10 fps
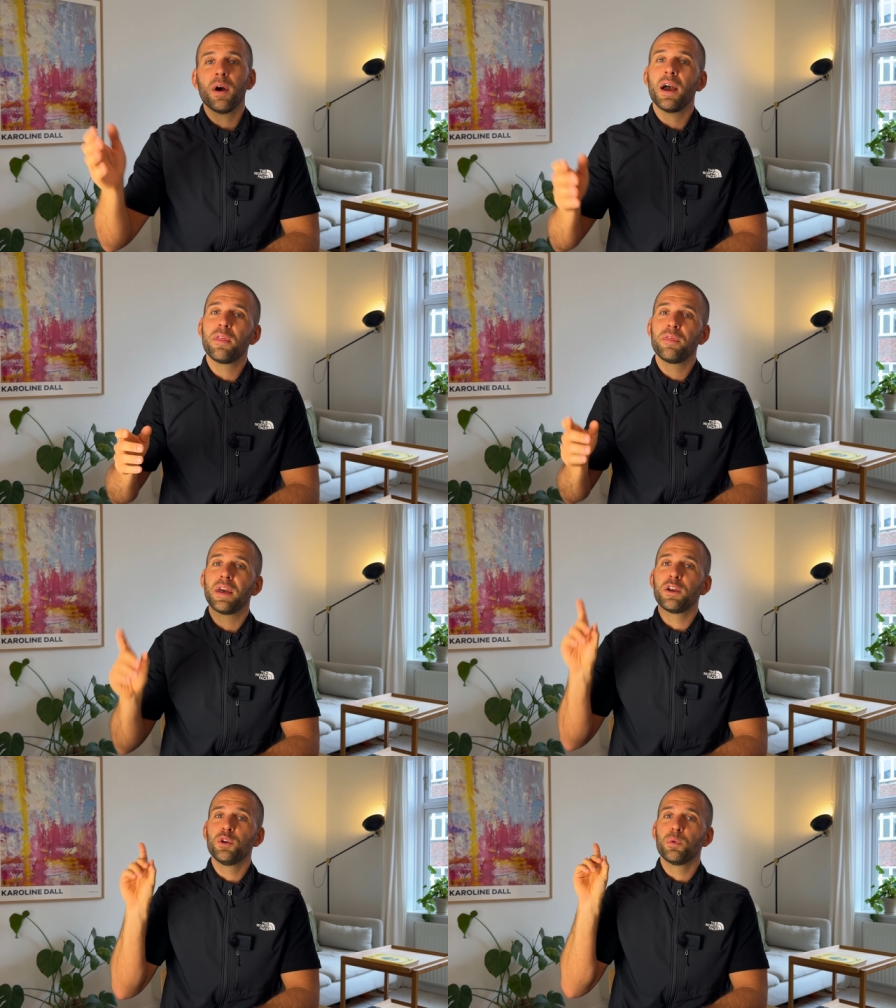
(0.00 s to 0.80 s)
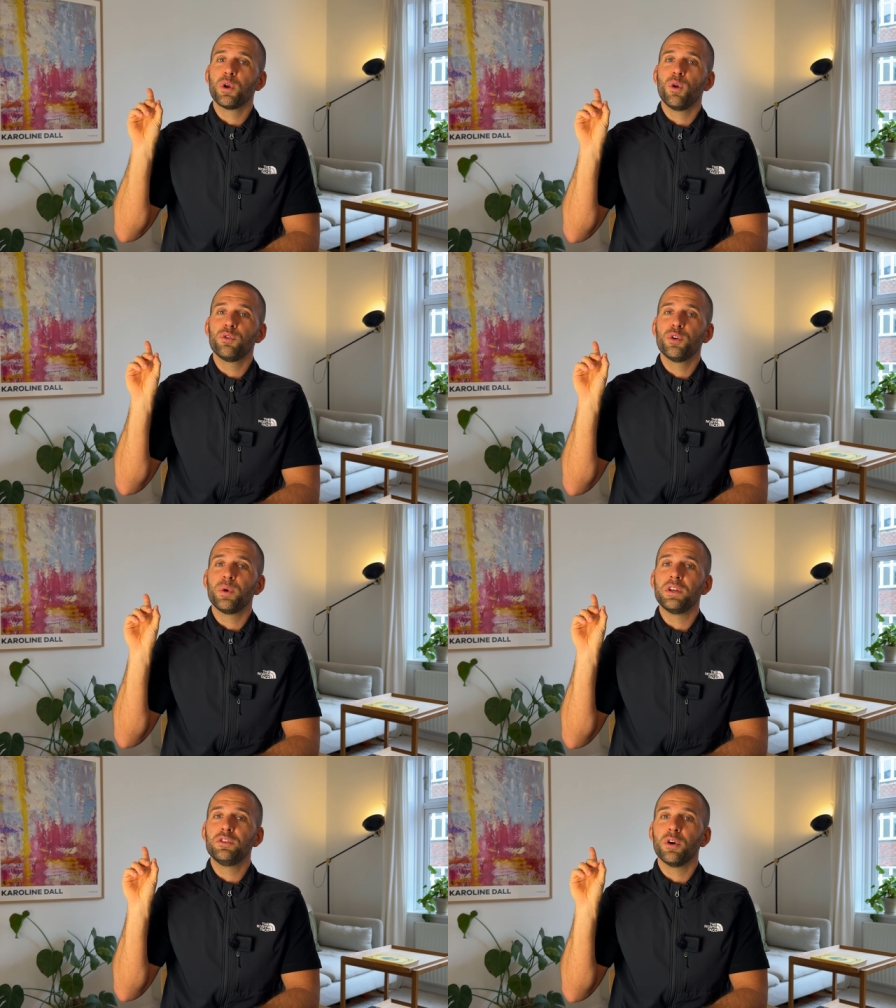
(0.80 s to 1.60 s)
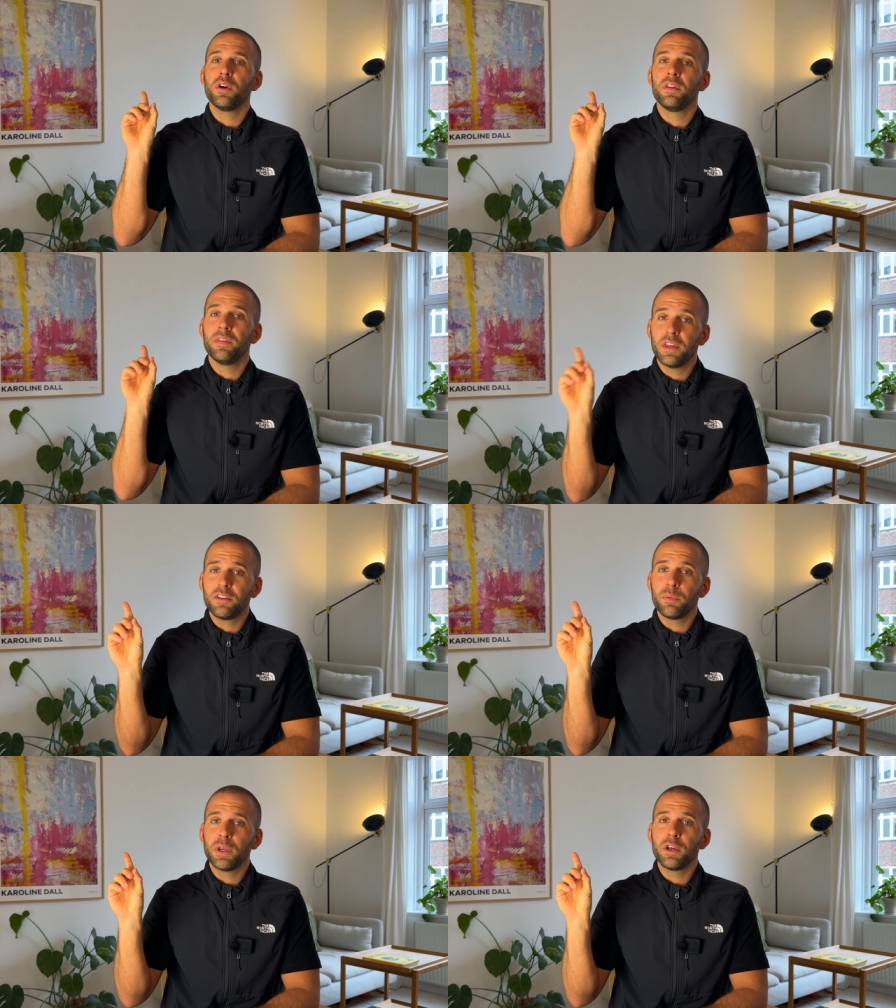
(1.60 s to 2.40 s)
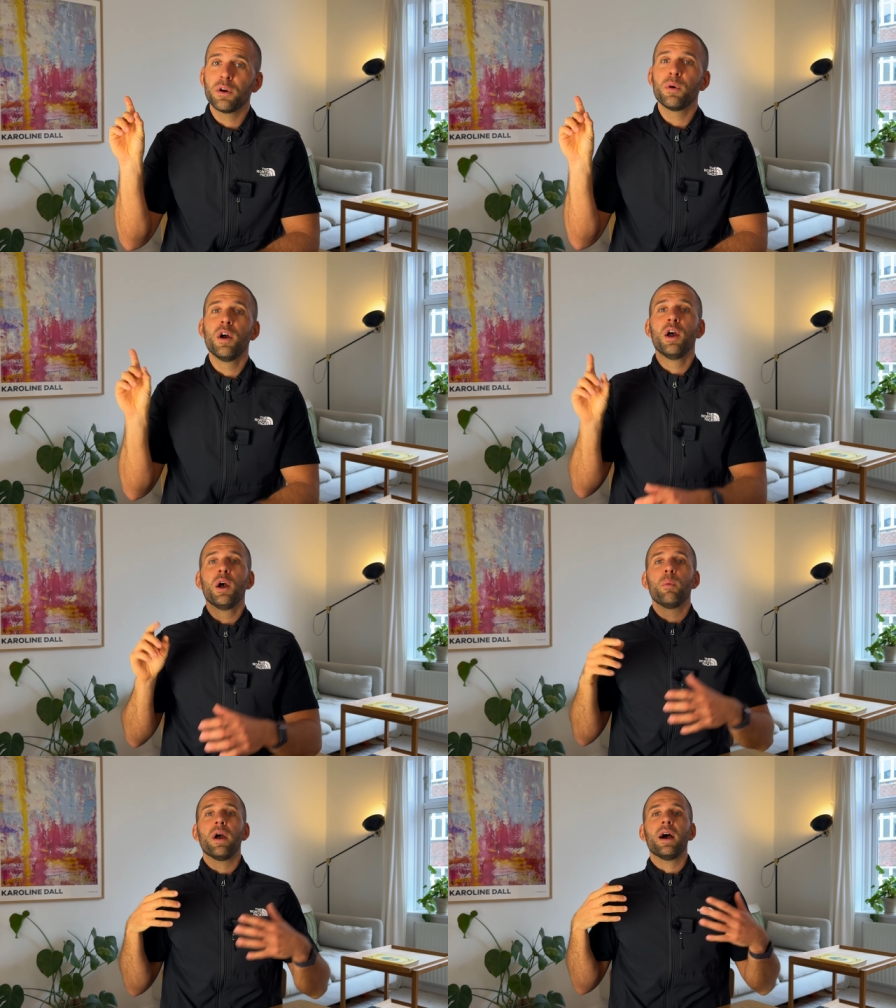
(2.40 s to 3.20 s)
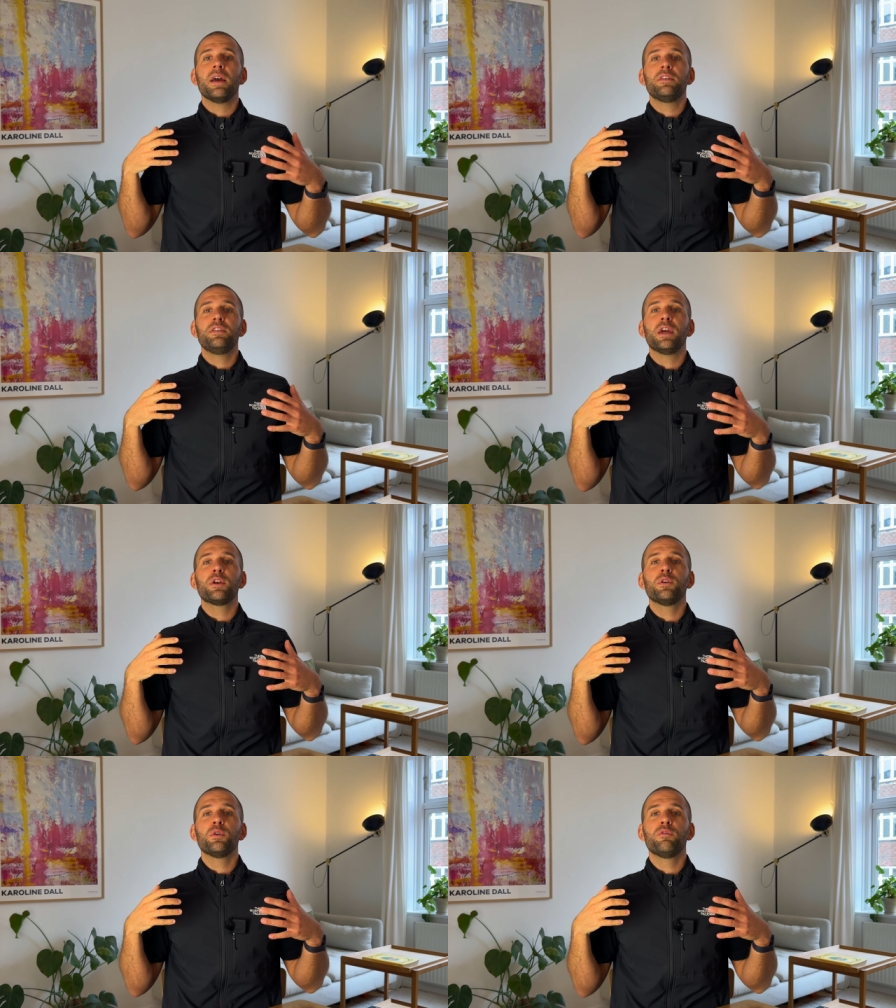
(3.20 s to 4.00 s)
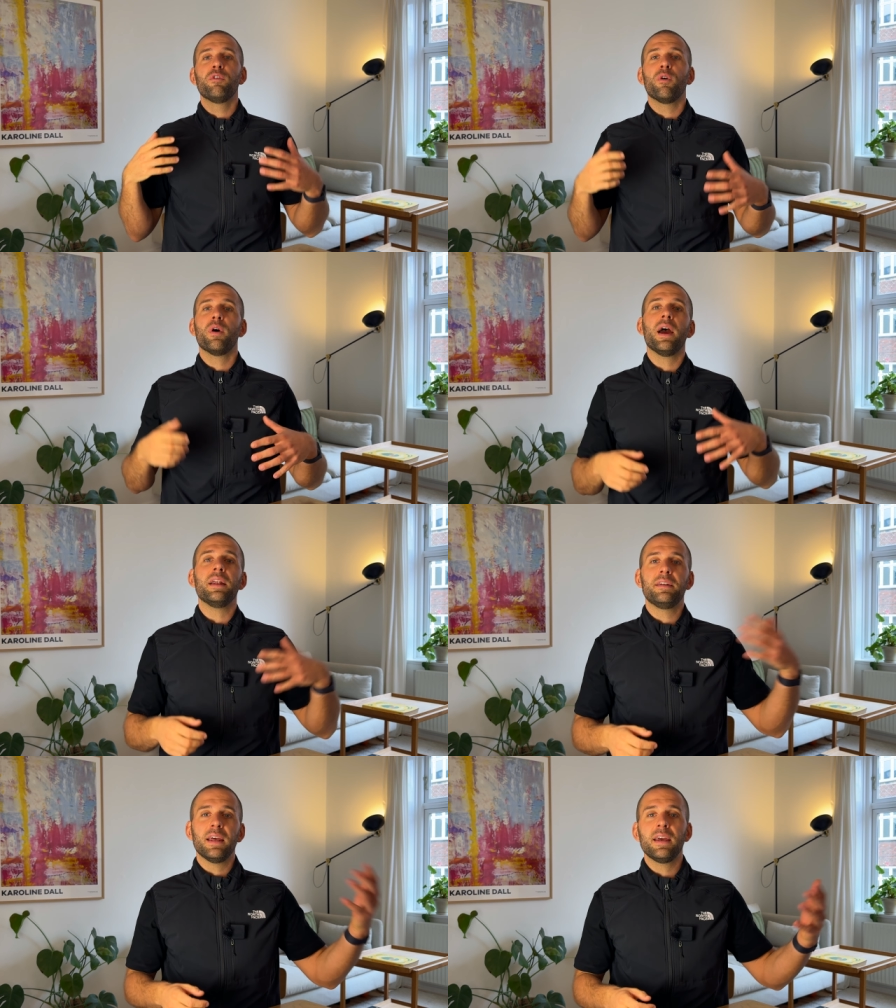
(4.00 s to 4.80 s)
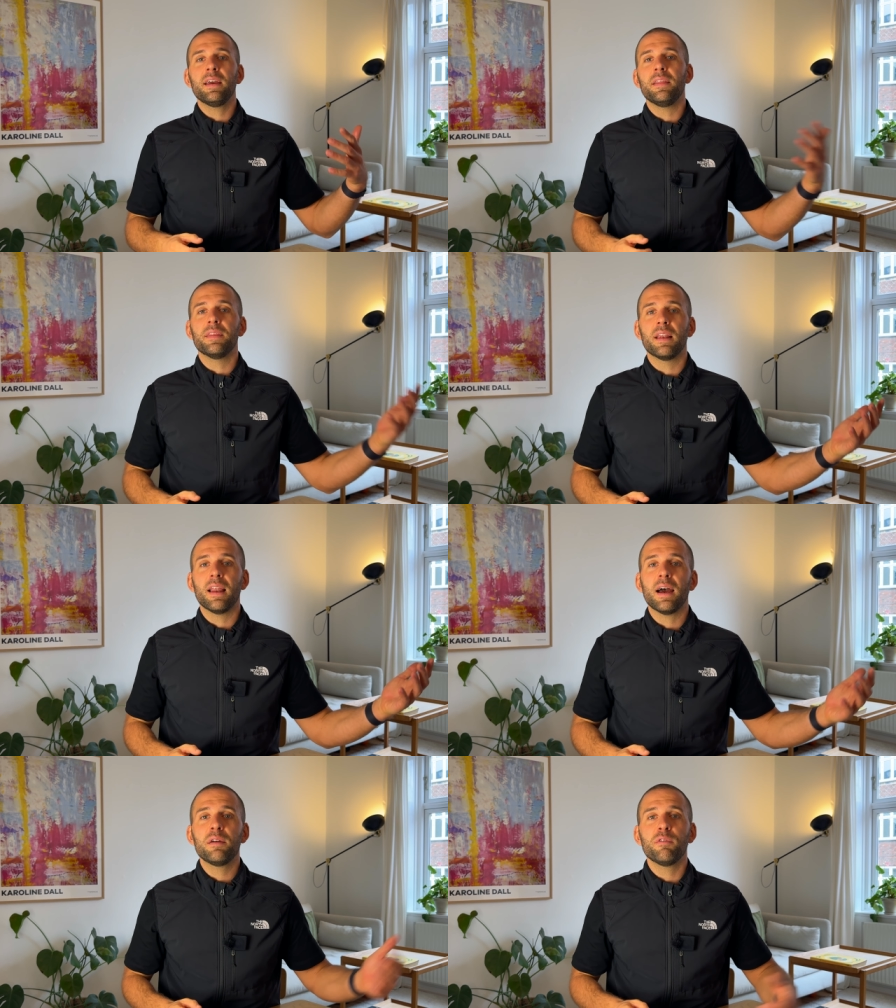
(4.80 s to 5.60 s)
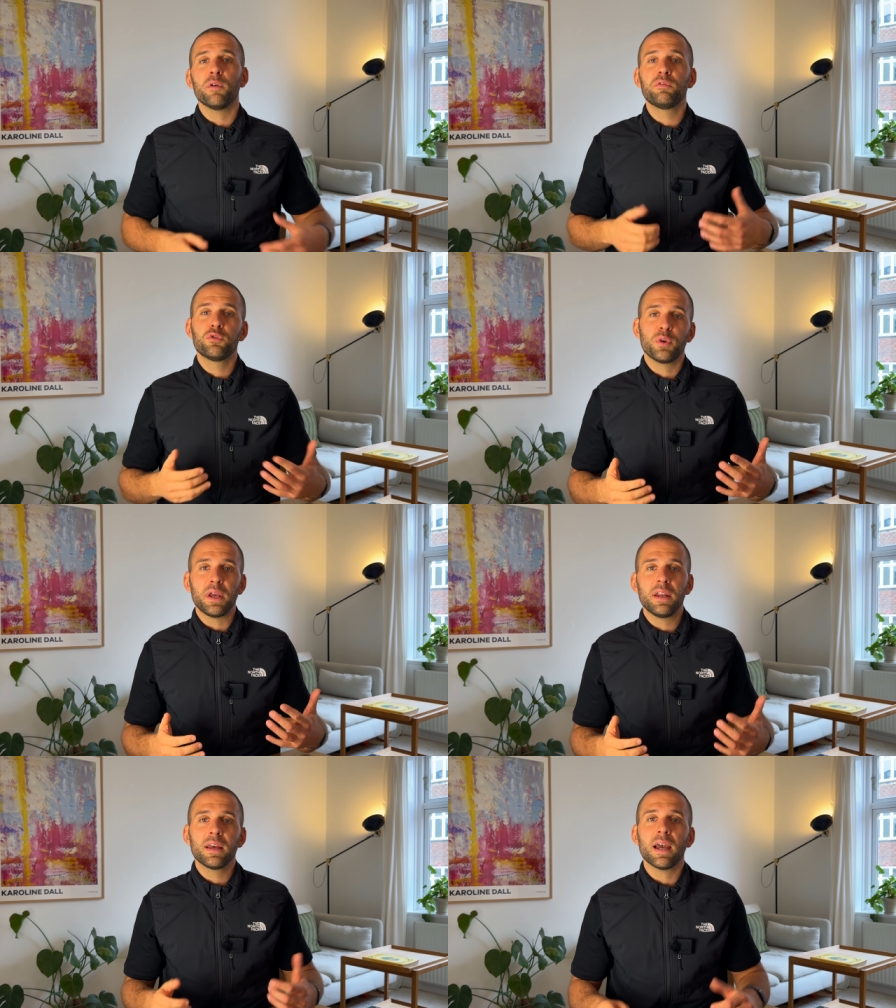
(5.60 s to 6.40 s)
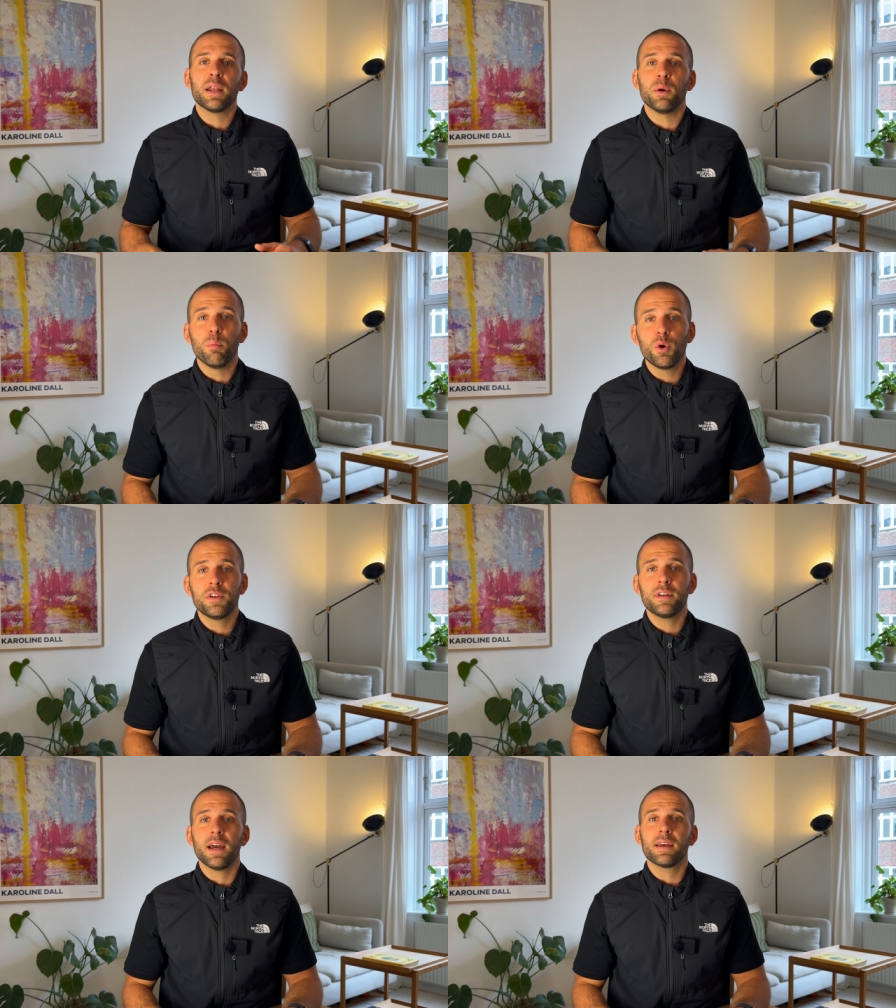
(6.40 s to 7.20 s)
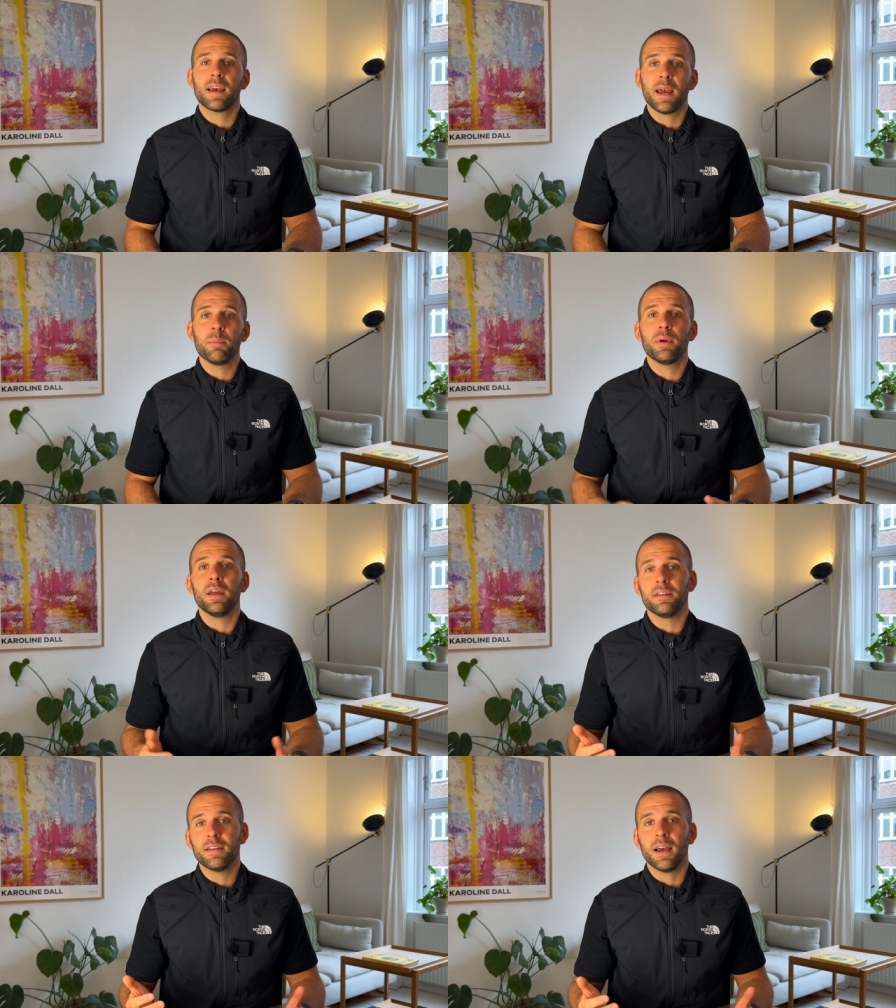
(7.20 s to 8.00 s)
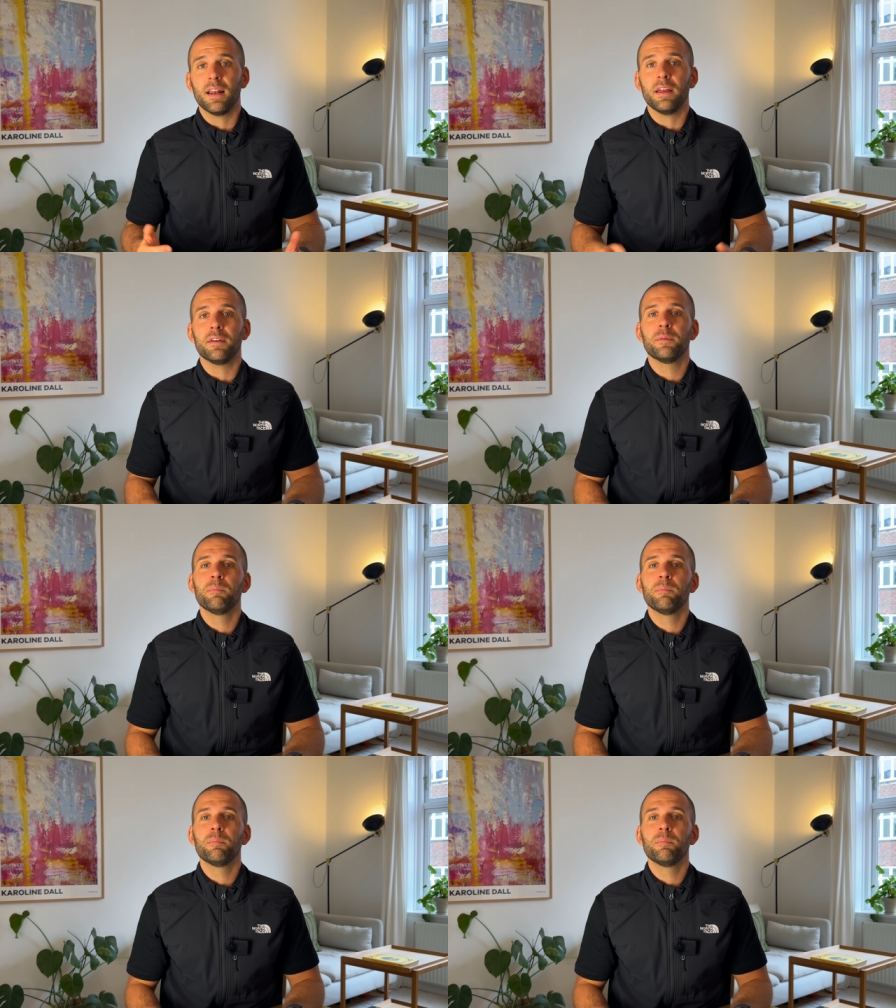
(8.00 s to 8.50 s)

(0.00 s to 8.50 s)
I think you would also enjoy this video where I take you for a day in the life of training at a Muay Thai camp in Thailand.